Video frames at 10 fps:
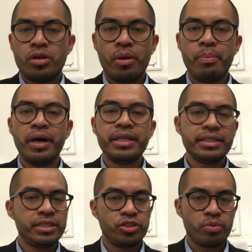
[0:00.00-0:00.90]

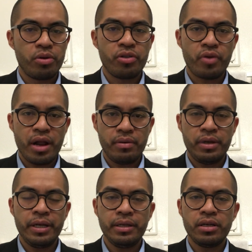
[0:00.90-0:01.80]
Abundance is your birthright,
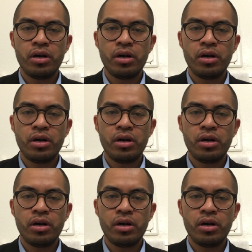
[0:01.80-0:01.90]
right?